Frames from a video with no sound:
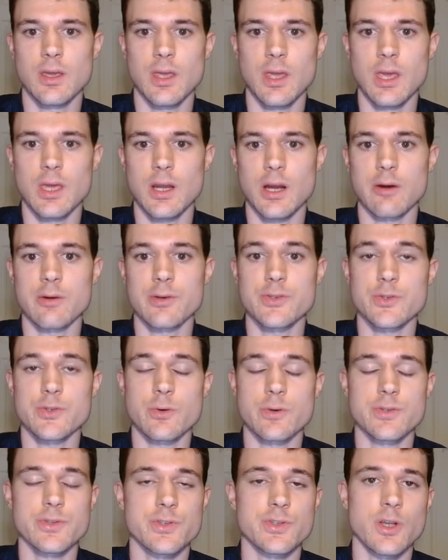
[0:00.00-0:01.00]
And our
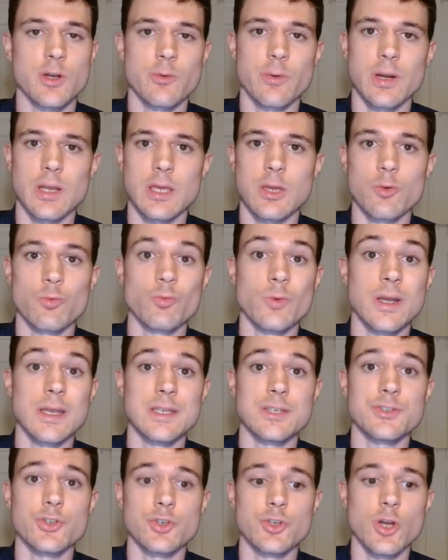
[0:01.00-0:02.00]
source is already
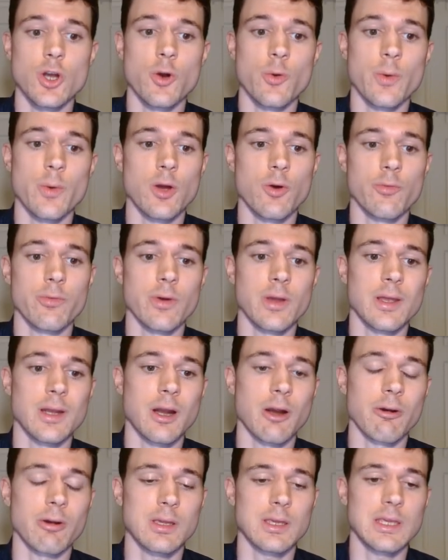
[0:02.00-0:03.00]
ready to go over in
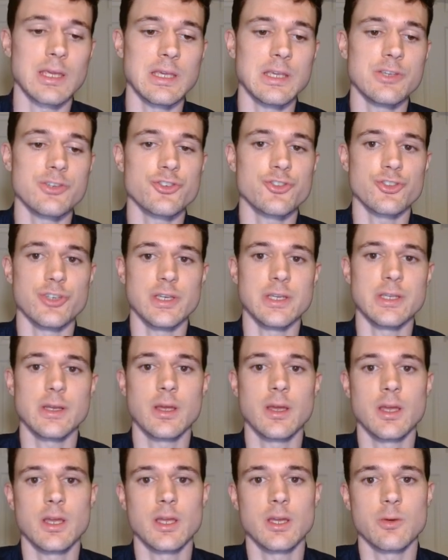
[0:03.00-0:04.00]
our keys sheet,
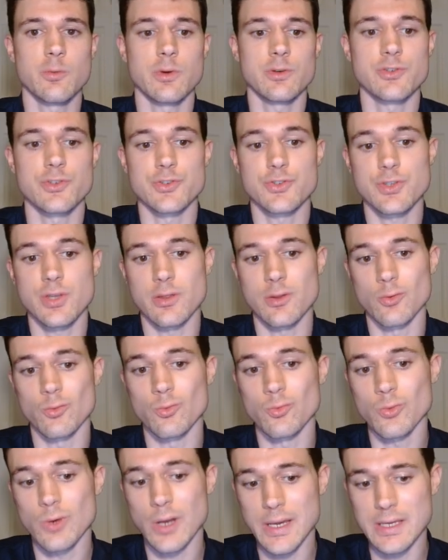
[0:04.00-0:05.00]
which is to the
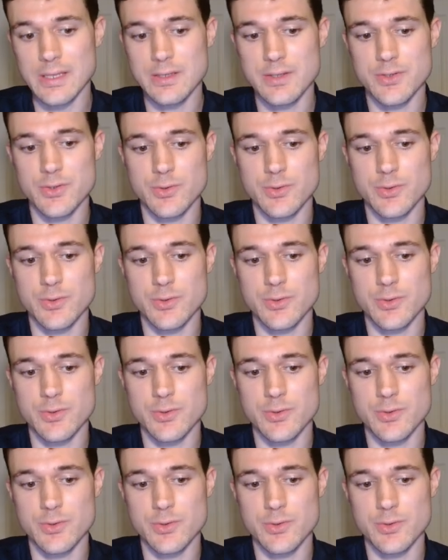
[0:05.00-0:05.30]
right.